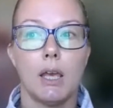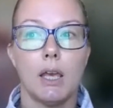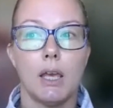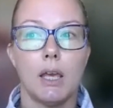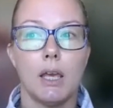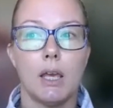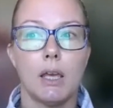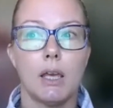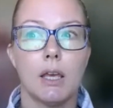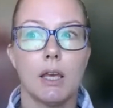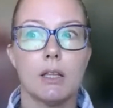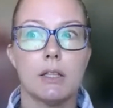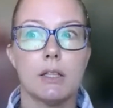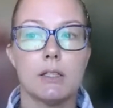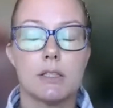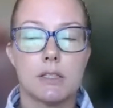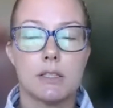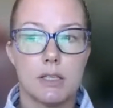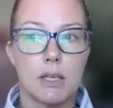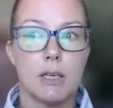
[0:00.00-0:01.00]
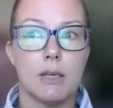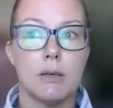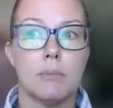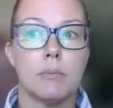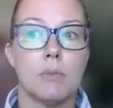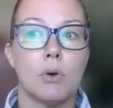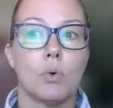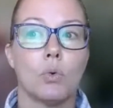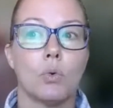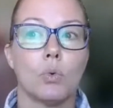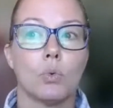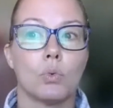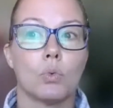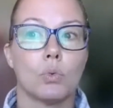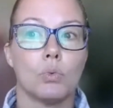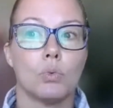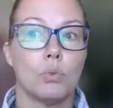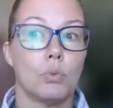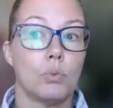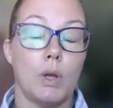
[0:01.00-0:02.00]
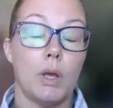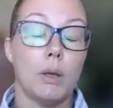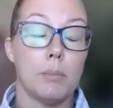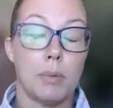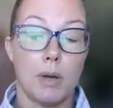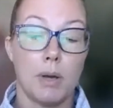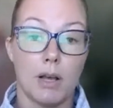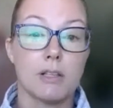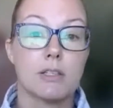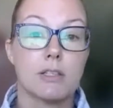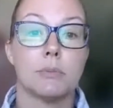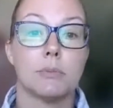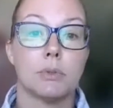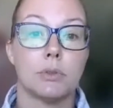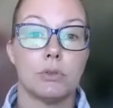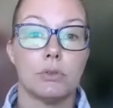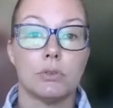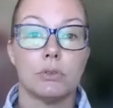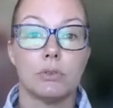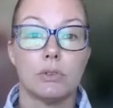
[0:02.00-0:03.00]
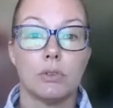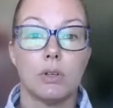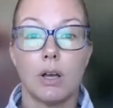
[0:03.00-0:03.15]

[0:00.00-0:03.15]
It can seem impossible,